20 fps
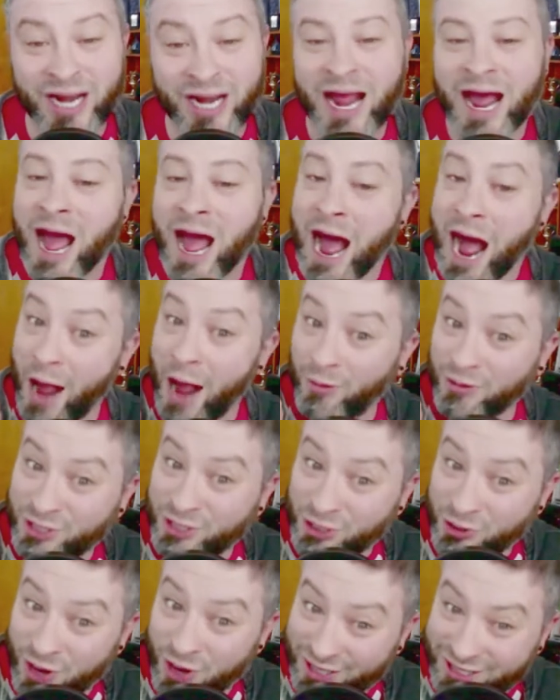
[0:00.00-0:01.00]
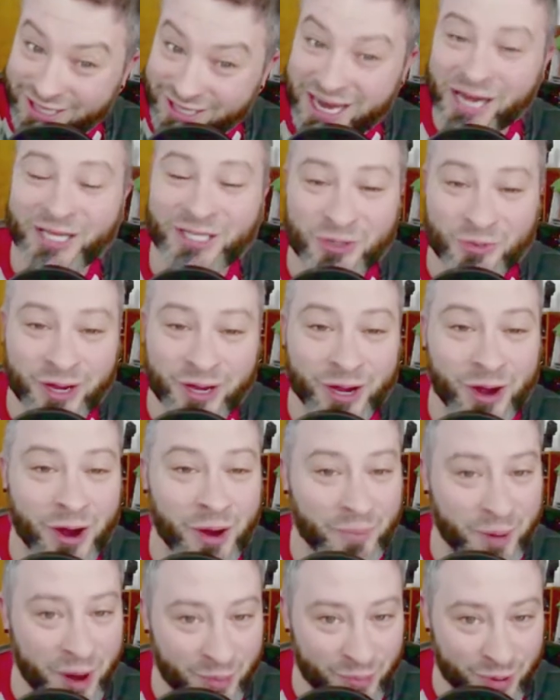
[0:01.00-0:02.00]
it. I will see you guys next week
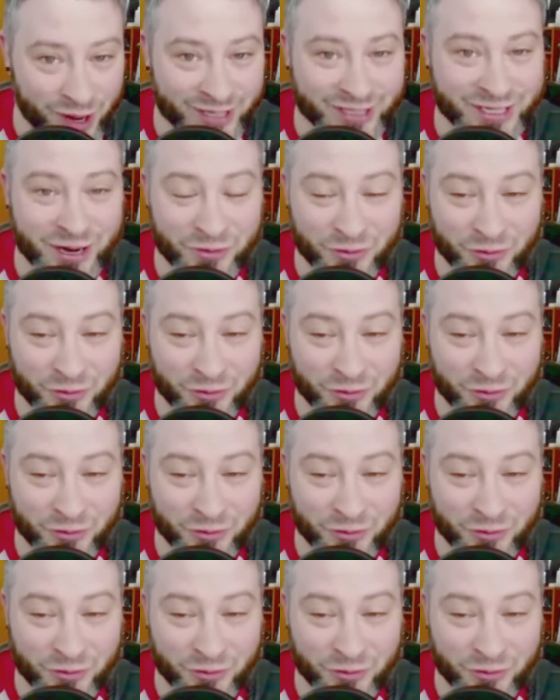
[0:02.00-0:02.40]
on my breakdown